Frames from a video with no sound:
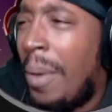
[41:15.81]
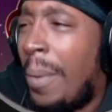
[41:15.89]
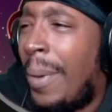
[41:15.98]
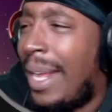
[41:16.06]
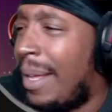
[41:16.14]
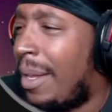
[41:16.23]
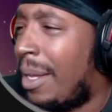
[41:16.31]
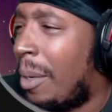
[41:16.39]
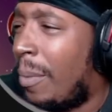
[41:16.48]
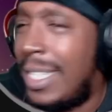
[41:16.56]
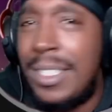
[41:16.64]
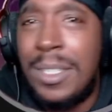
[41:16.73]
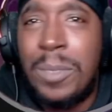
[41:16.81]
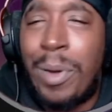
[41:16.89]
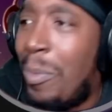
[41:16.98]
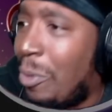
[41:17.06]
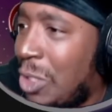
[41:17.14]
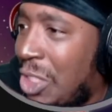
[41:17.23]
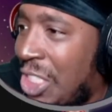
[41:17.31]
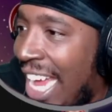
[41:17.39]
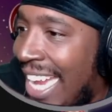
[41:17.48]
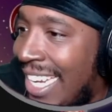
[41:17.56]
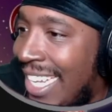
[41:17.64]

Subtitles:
What is this purple chat